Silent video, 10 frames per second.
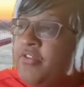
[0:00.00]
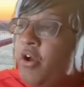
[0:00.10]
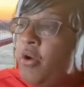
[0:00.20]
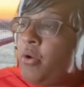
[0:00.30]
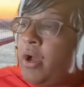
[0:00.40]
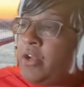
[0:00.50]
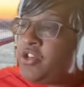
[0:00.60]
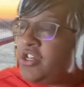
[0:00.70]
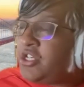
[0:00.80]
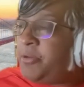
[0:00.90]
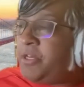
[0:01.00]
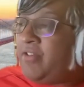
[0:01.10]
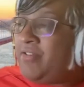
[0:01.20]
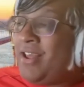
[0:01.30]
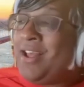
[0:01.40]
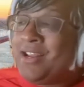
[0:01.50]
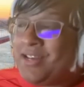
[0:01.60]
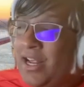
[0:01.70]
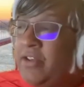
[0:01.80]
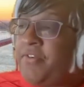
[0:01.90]
So ChatGPT is
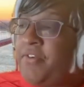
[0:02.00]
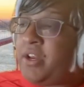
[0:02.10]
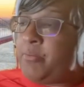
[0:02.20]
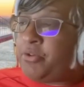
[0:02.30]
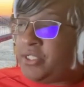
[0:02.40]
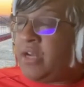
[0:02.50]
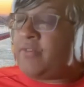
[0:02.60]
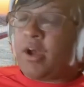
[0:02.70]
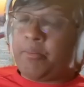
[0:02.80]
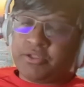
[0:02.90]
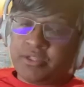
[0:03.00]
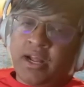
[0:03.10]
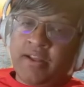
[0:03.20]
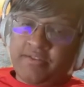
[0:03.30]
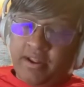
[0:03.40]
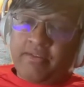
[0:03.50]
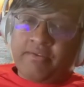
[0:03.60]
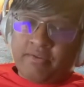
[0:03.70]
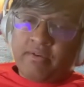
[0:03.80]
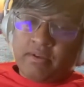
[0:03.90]
10 to 15% of couples in the United States,